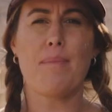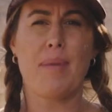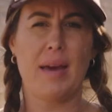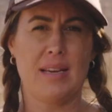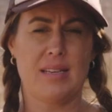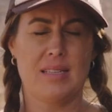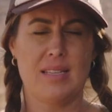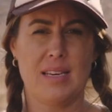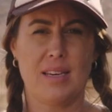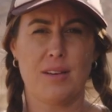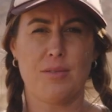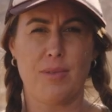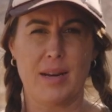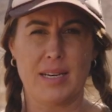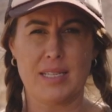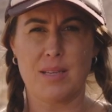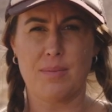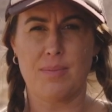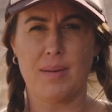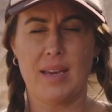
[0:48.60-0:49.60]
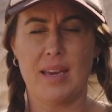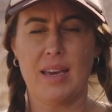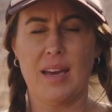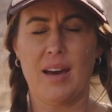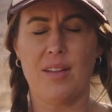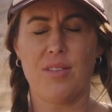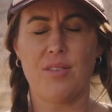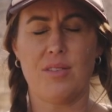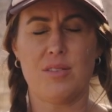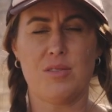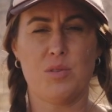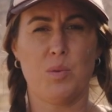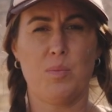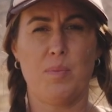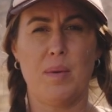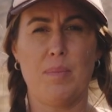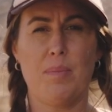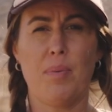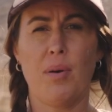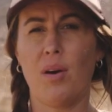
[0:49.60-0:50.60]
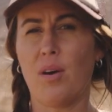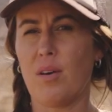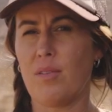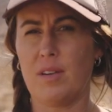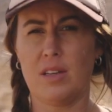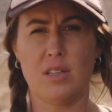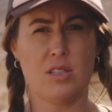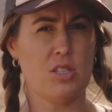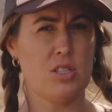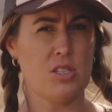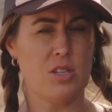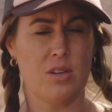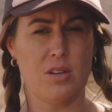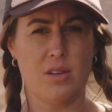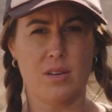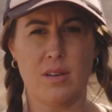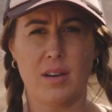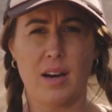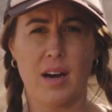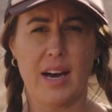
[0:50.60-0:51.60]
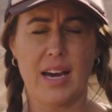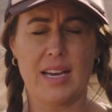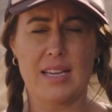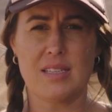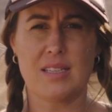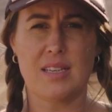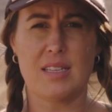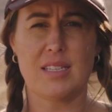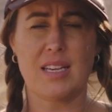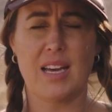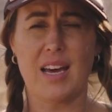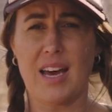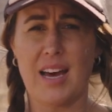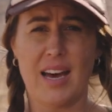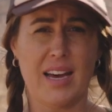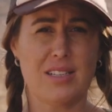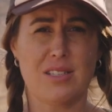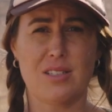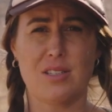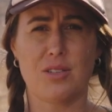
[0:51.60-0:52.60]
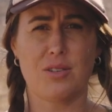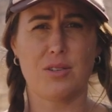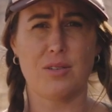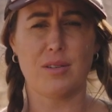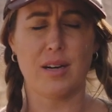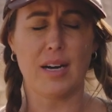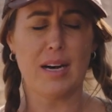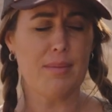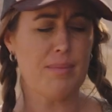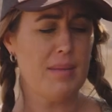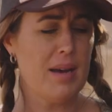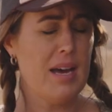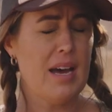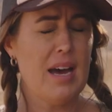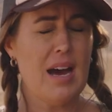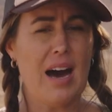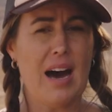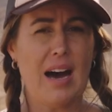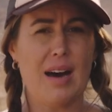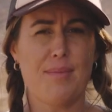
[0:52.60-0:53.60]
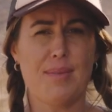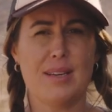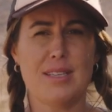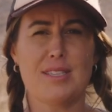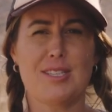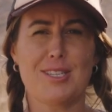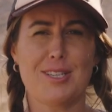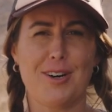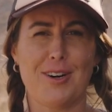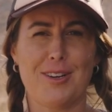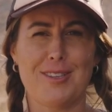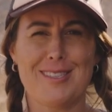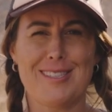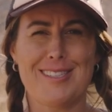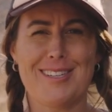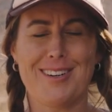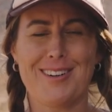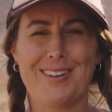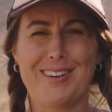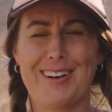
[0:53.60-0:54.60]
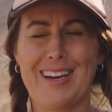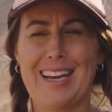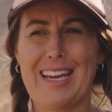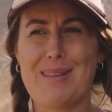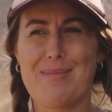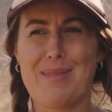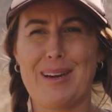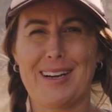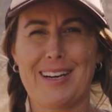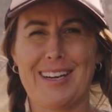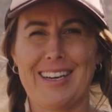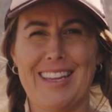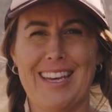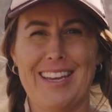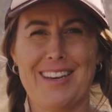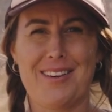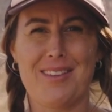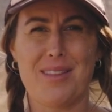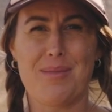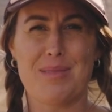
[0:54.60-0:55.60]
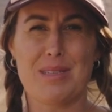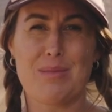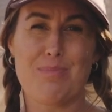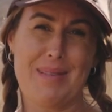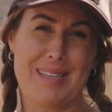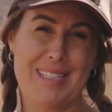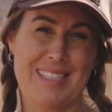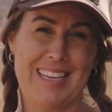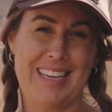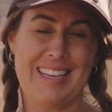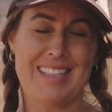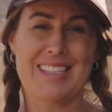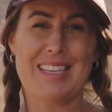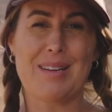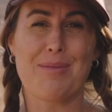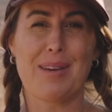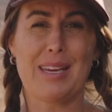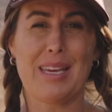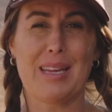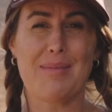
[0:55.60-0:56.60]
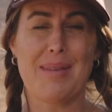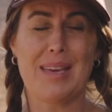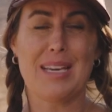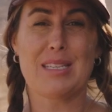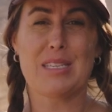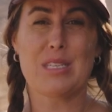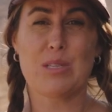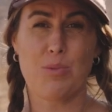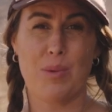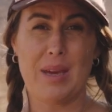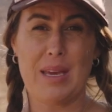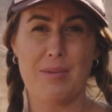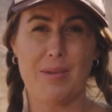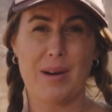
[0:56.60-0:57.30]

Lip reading: basic recipe. I thought this would be perfect to show you guys. It's hard to screw up. It's scones, or in America they know them as biscuits, and we're gonna make sweet